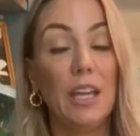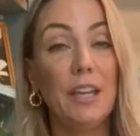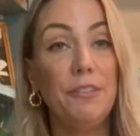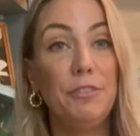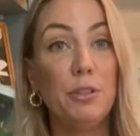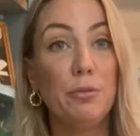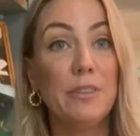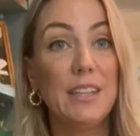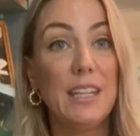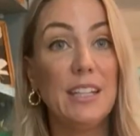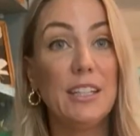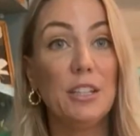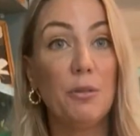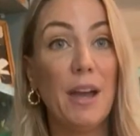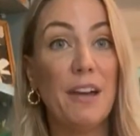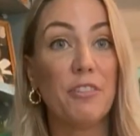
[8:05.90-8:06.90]
If you think
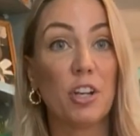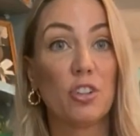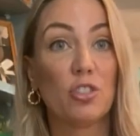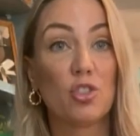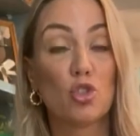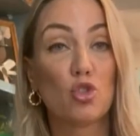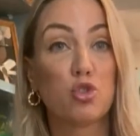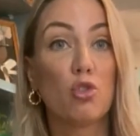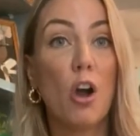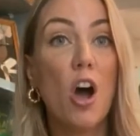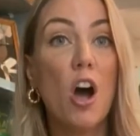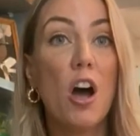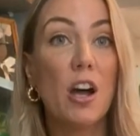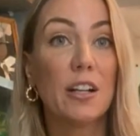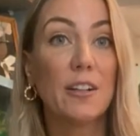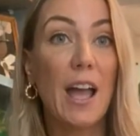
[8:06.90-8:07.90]
you have a
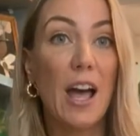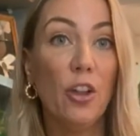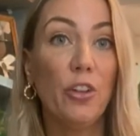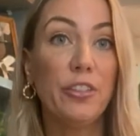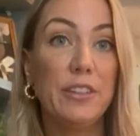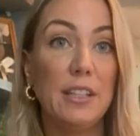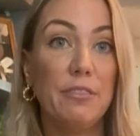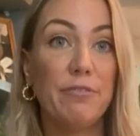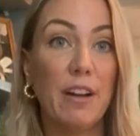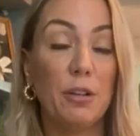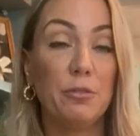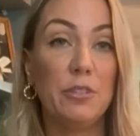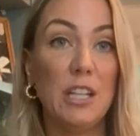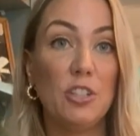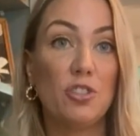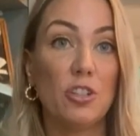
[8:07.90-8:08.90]
strong, healthy,
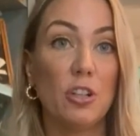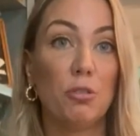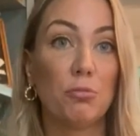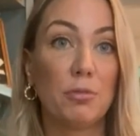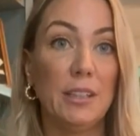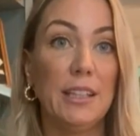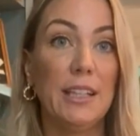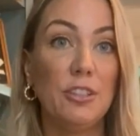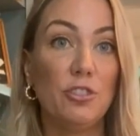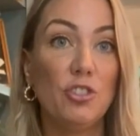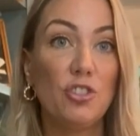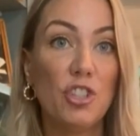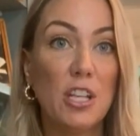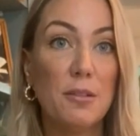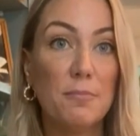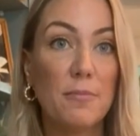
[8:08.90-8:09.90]
foundational
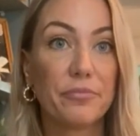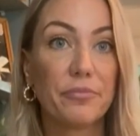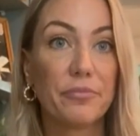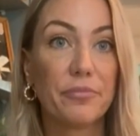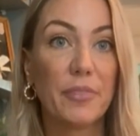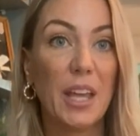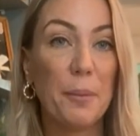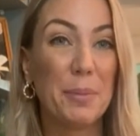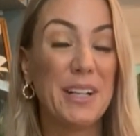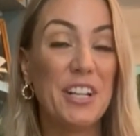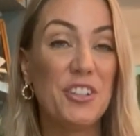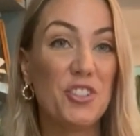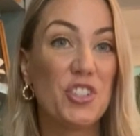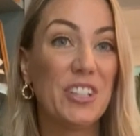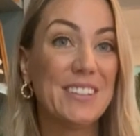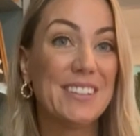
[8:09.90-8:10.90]
relationship, but
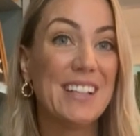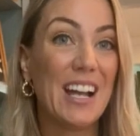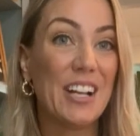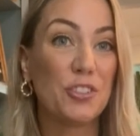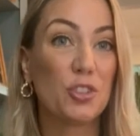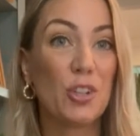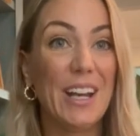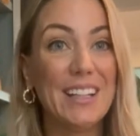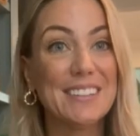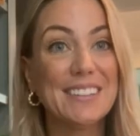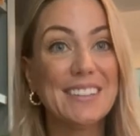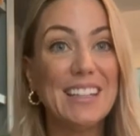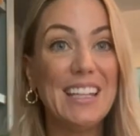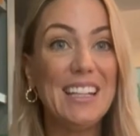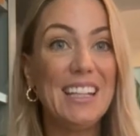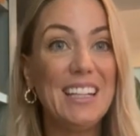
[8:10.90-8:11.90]
it's just not
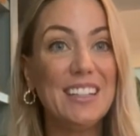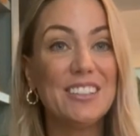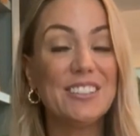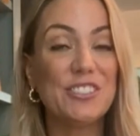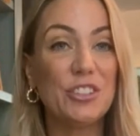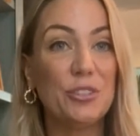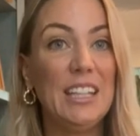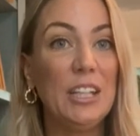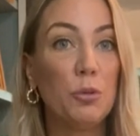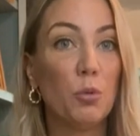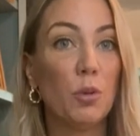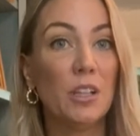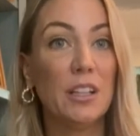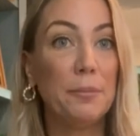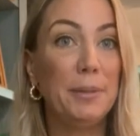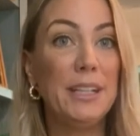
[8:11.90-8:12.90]
translating to
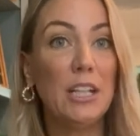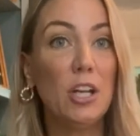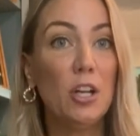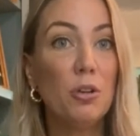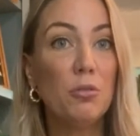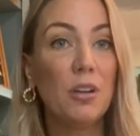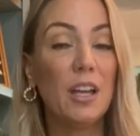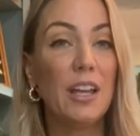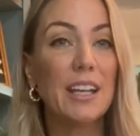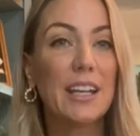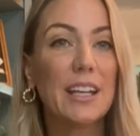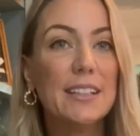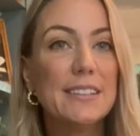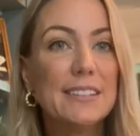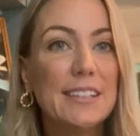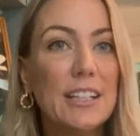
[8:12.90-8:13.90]
equal libido,
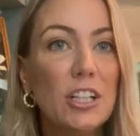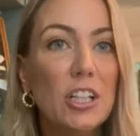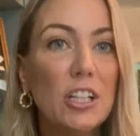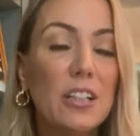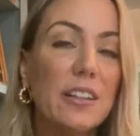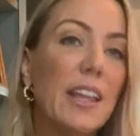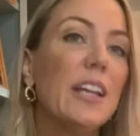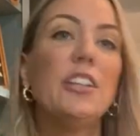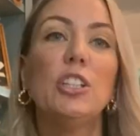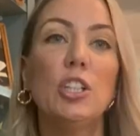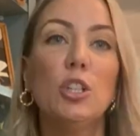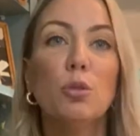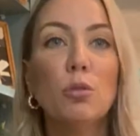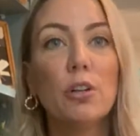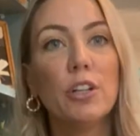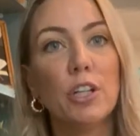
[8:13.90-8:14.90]
consider that
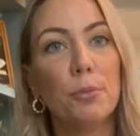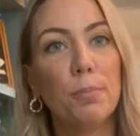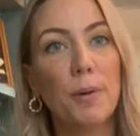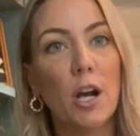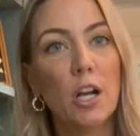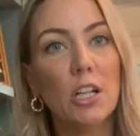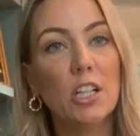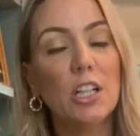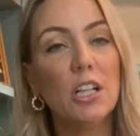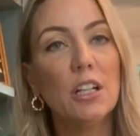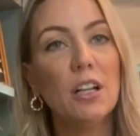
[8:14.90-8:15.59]
you or your partner